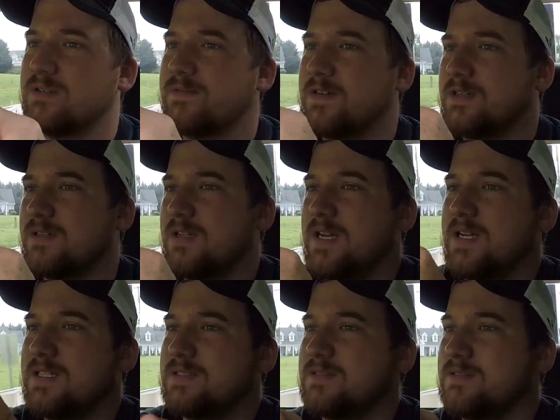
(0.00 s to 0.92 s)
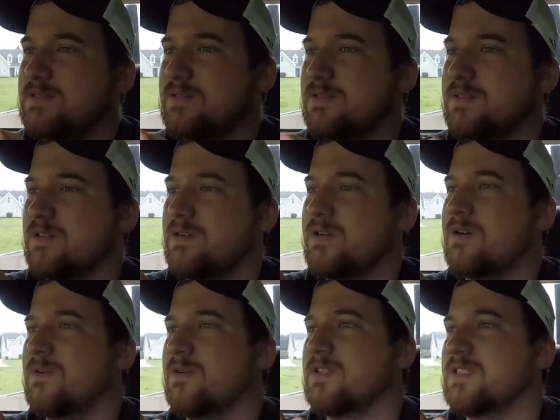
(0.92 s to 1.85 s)
fertilizer, show
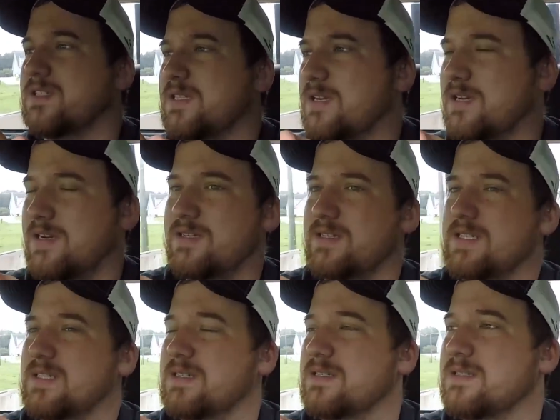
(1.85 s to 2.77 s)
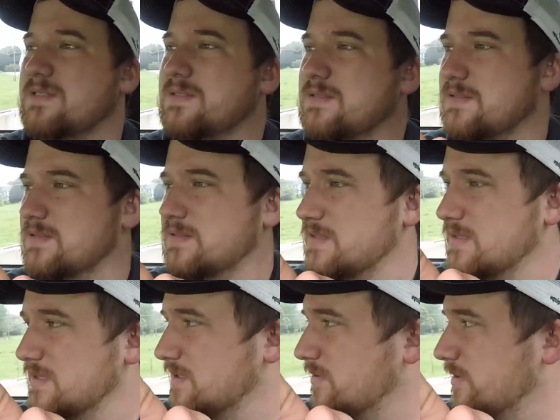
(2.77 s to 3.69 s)
y'all what it's done
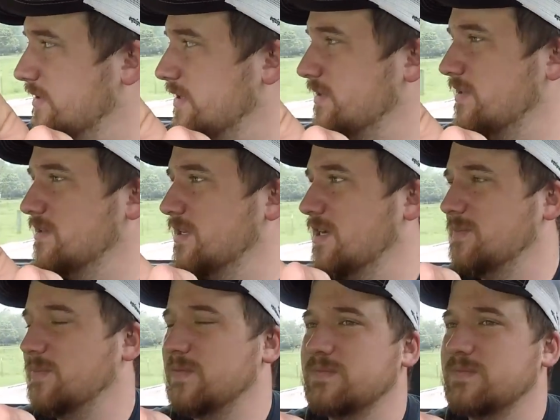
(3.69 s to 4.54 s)
and what they look like.